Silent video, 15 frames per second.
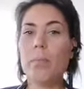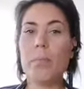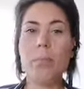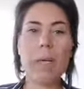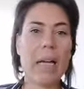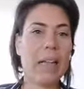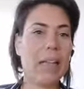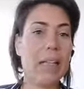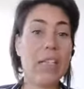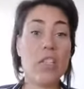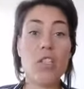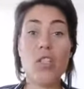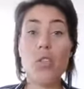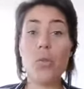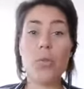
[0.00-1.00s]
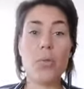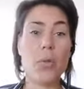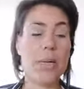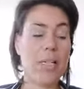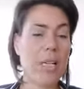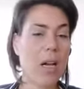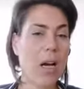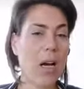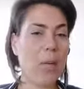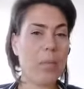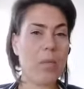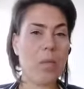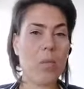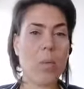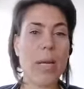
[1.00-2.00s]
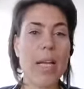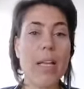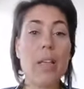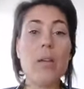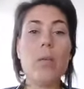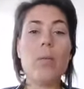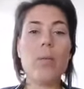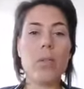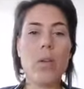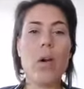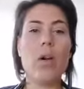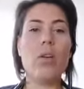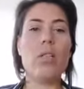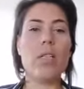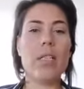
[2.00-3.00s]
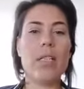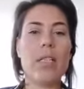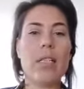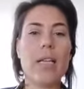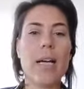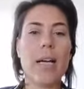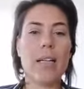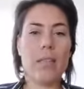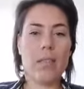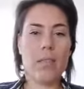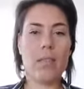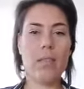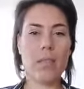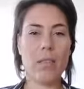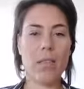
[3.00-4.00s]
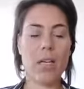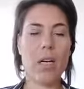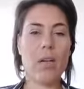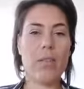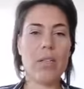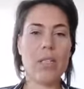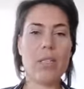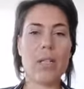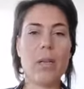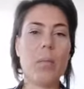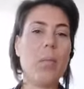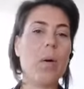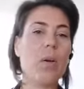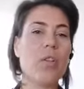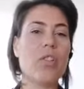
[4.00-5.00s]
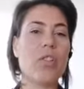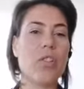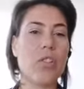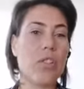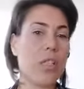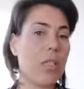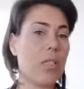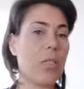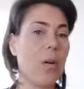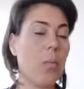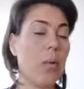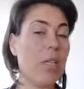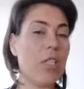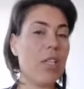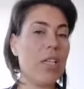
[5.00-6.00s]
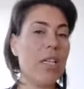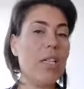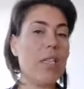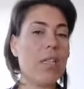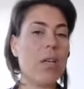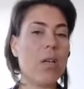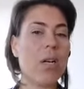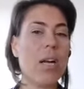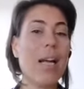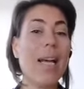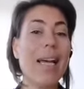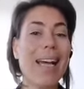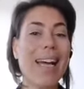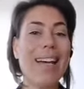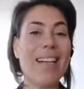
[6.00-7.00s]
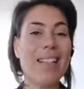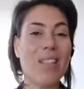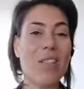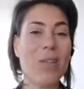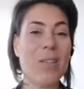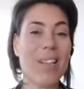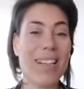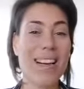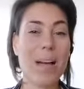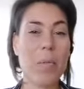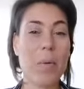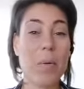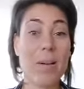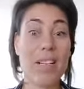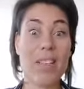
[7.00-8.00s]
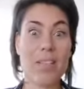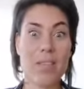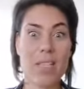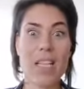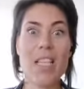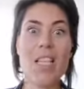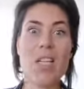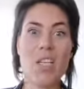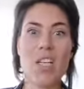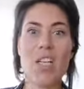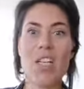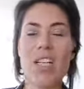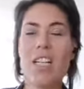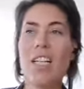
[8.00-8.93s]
at least 2-3 times a week, you will notice that the sitting posture is just so much easier, and doing the hyperpressives in the car.